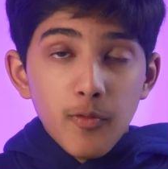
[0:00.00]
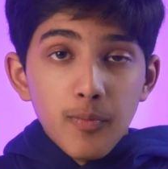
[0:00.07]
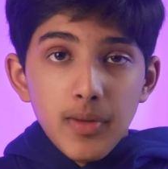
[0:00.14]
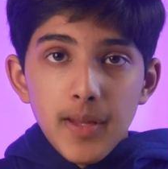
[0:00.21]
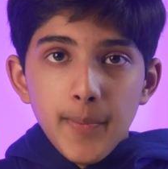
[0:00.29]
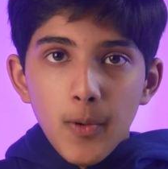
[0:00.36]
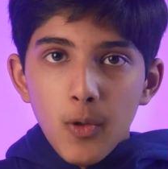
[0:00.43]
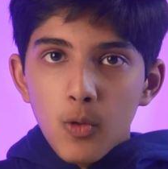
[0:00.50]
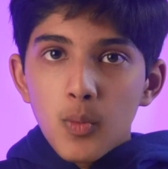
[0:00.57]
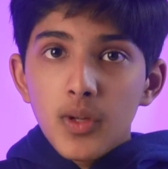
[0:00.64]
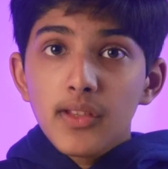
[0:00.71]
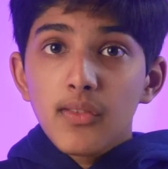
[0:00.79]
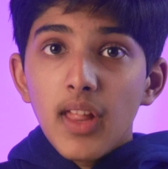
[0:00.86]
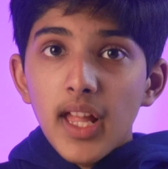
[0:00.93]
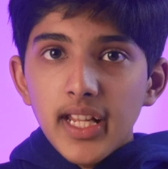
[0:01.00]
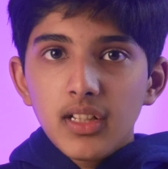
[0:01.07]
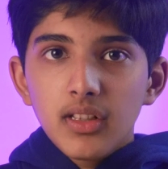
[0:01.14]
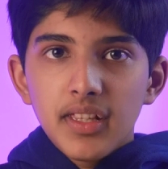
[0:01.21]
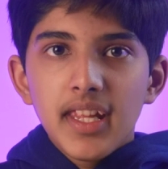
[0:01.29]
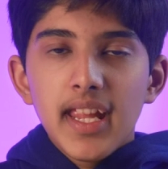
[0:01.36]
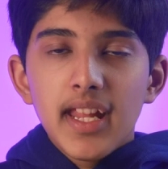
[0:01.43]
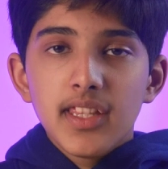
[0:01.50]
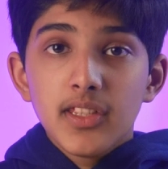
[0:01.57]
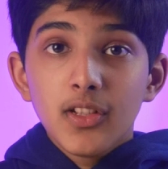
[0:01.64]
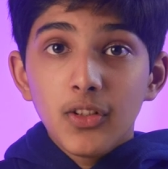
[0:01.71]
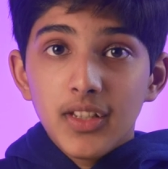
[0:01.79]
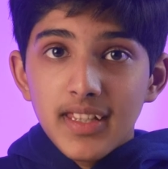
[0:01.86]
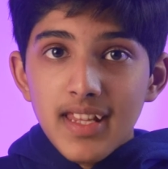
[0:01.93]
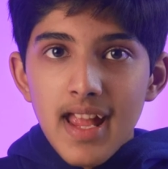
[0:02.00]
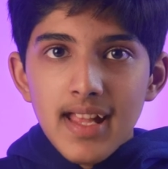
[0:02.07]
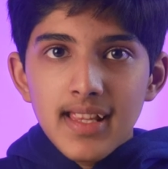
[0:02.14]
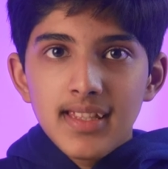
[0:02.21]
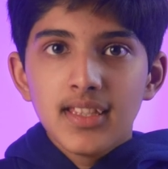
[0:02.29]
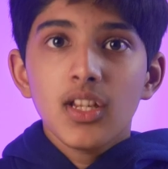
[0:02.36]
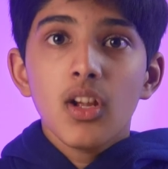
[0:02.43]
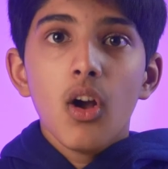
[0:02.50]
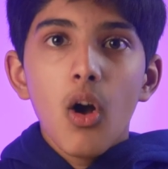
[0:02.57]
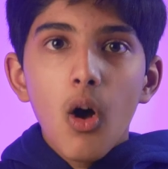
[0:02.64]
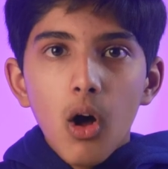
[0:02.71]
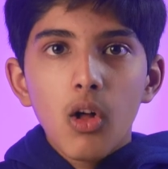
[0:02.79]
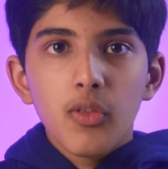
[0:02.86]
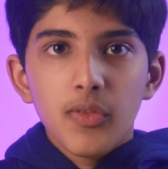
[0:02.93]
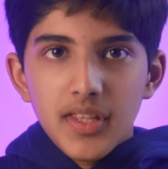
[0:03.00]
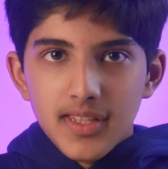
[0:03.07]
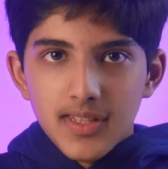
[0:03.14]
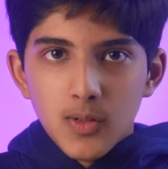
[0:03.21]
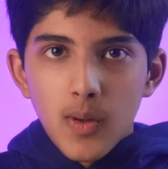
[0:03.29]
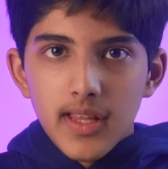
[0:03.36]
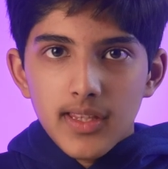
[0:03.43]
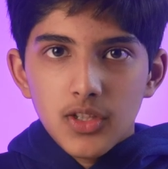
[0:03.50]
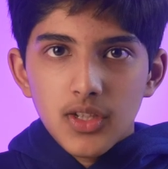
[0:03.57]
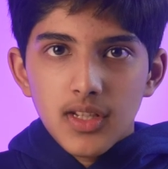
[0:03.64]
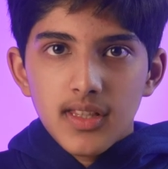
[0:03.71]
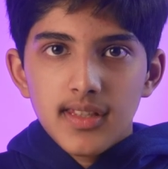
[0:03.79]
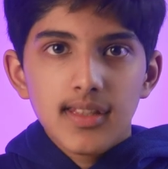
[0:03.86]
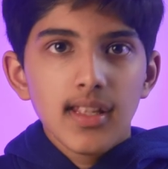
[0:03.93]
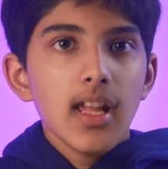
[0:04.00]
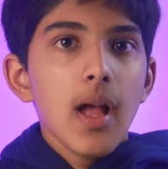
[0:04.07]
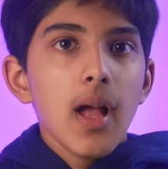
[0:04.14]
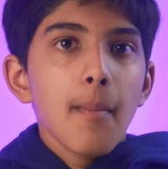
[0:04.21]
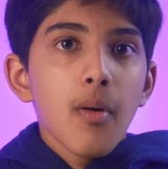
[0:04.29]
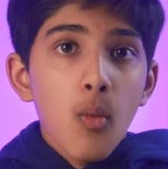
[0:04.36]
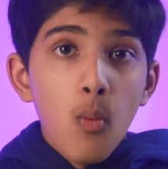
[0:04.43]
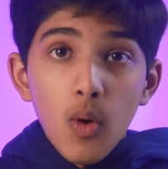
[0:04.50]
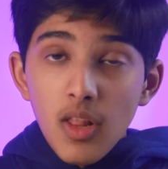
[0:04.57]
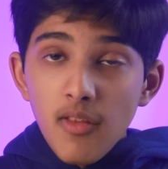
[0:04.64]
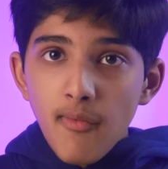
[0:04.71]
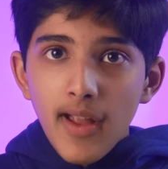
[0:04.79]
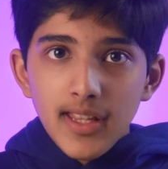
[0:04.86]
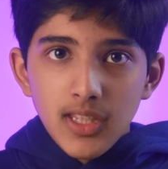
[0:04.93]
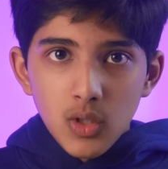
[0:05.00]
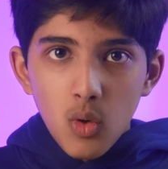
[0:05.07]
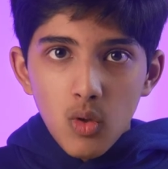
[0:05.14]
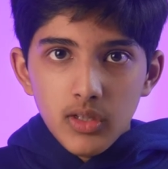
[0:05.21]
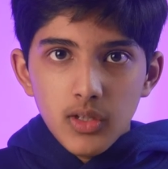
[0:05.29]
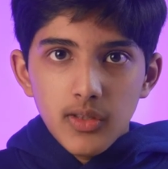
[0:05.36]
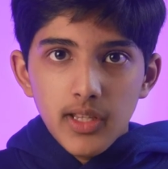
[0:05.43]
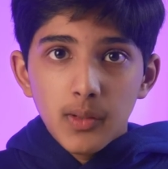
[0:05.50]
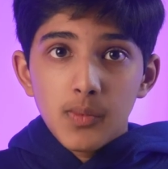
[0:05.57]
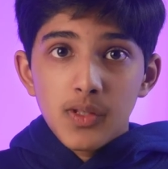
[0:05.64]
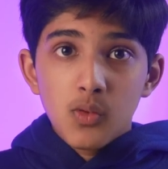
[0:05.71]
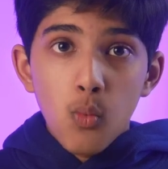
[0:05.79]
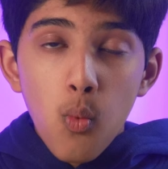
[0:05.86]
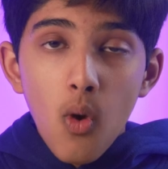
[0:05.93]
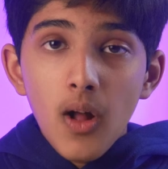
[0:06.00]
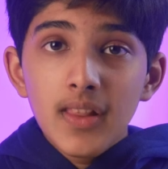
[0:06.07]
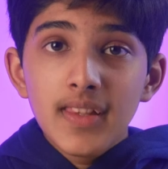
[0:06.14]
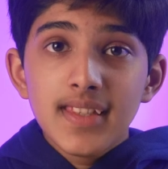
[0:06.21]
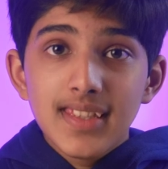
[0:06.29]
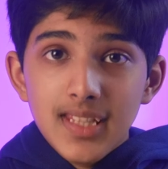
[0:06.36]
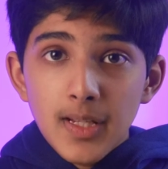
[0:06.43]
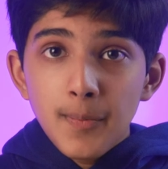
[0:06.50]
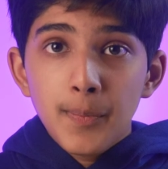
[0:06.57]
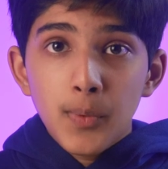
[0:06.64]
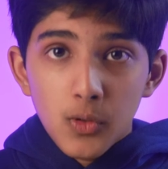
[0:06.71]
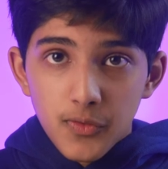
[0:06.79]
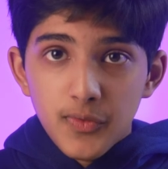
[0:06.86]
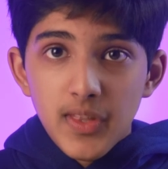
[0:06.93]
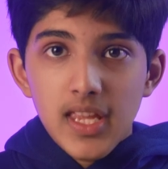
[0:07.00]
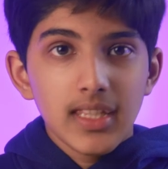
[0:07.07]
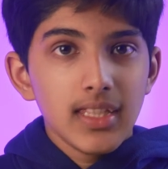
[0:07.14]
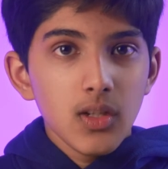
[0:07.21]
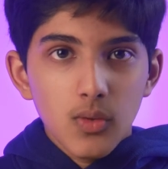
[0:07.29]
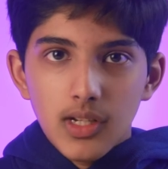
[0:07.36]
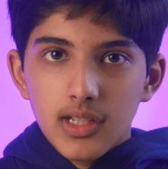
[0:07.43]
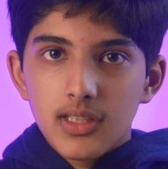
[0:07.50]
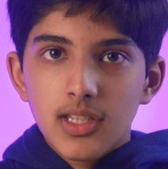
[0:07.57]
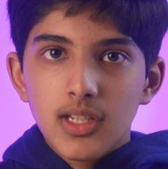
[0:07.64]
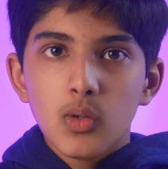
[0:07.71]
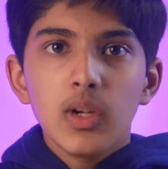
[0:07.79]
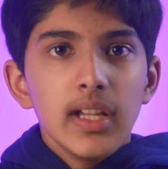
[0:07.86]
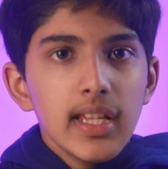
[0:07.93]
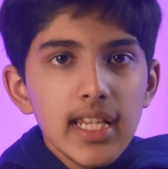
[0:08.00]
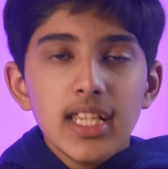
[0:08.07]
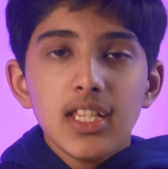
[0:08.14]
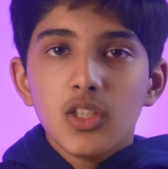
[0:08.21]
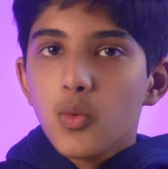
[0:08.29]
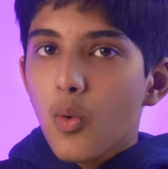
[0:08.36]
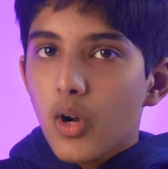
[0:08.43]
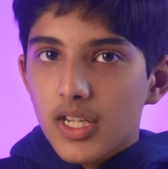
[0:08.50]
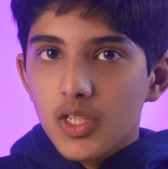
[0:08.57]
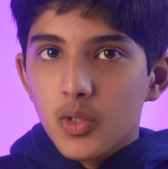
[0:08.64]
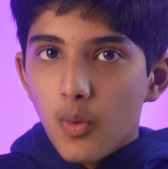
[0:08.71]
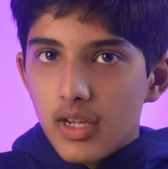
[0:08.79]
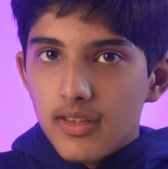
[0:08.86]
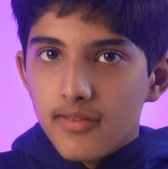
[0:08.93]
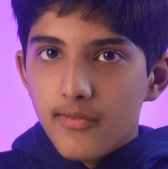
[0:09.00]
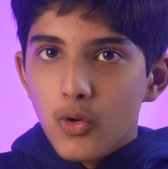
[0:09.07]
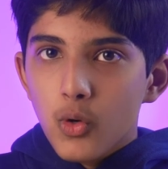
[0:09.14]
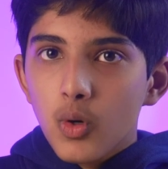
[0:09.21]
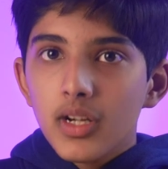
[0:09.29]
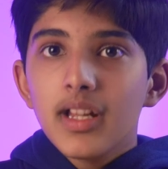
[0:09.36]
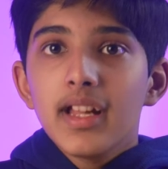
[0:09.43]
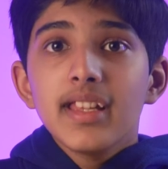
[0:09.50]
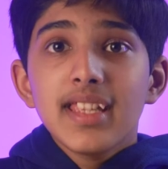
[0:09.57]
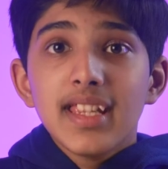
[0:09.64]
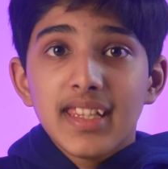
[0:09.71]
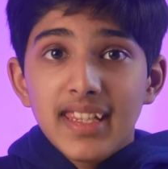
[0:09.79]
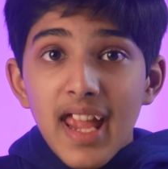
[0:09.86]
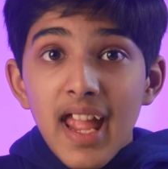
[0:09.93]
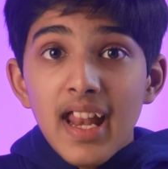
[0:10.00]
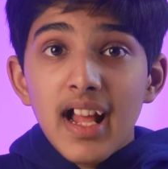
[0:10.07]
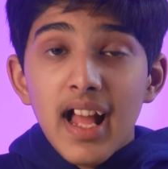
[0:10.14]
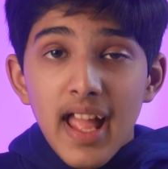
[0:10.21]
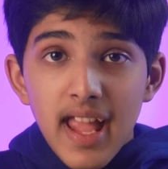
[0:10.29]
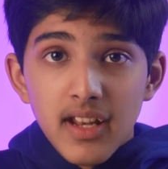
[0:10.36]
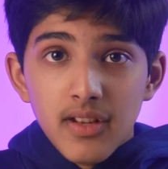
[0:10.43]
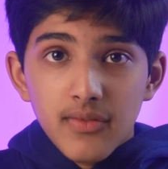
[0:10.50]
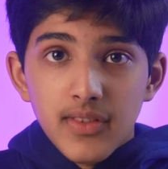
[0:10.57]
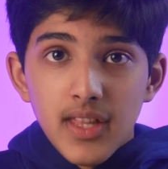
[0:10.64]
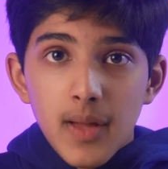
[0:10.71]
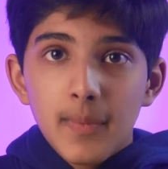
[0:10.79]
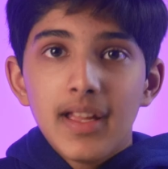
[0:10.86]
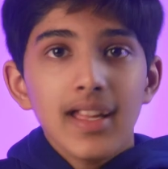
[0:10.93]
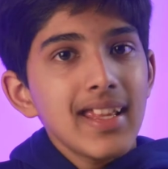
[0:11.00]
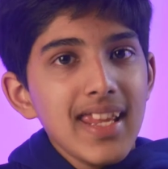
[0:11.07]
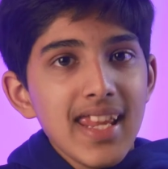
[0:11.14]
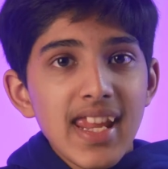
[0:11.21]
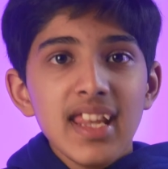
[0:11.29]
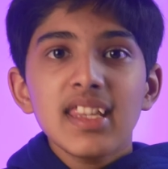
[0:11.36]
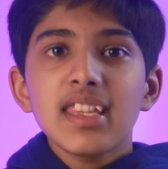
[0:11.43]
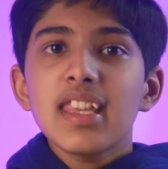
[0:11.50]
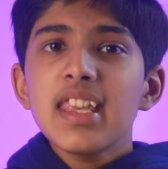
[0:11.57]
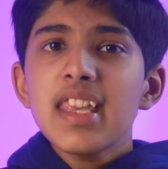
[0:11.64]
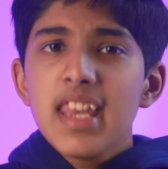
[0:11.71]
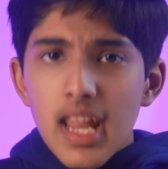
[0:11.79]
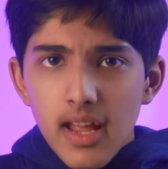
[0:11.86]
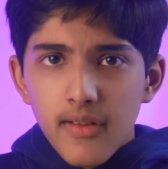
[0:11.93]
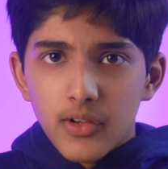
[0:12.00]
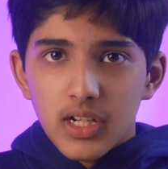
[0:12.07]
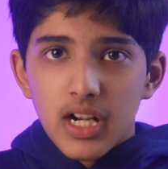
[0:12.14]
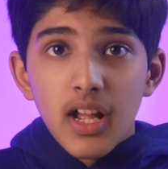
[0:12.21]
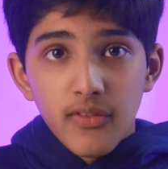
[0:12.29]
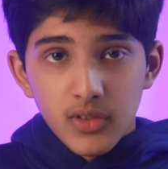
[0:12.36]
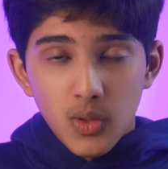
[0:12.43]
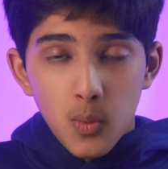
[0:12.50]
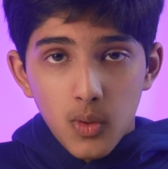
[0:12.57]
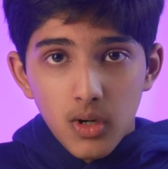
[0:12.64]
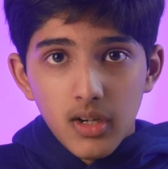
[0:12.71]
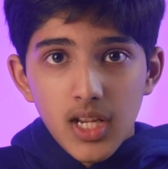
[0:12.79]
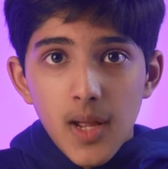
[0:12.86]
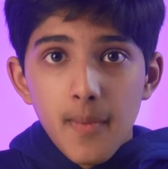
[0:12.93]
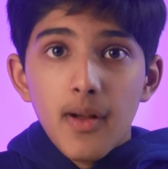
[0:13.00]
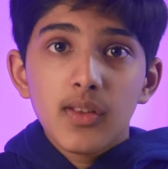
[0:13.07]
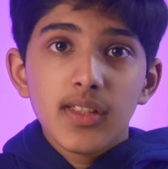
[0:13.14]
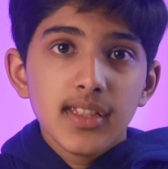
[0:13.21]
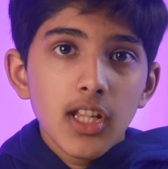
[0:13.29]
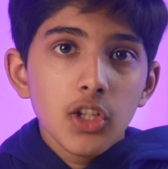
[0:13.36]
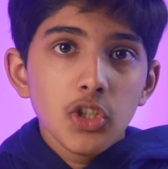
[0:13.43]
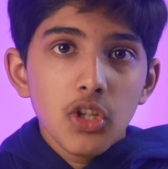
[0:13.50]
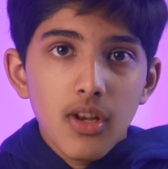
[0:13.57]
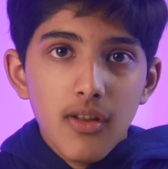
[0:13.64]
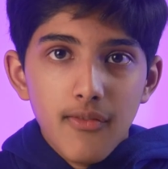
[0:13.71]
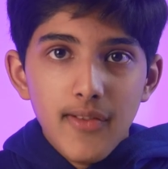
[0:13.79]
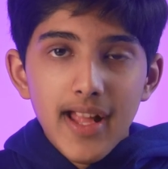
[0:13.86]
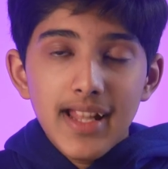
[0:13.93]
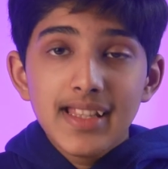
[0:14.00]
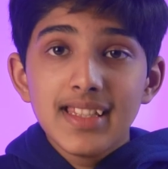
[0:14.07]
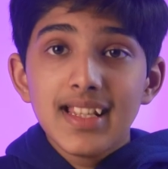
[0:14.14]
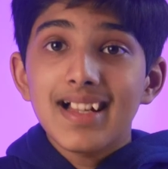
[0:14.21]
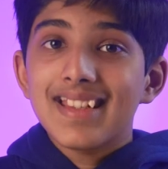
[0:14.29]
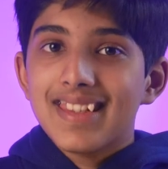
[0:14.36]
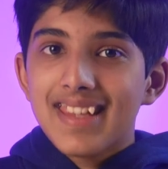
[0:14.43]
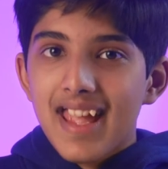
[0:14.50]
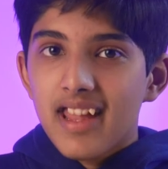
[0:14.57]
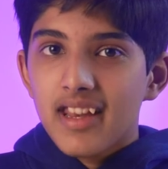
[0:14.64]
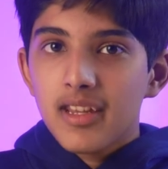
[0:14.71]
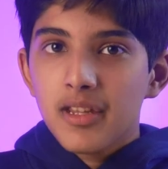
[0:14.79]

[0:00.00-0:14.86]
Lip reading: of people would likely answer yes to all these questions. But what if I told you there was one simple thing you could do in 2024 to get ahead of them and never have to worry about such an event again?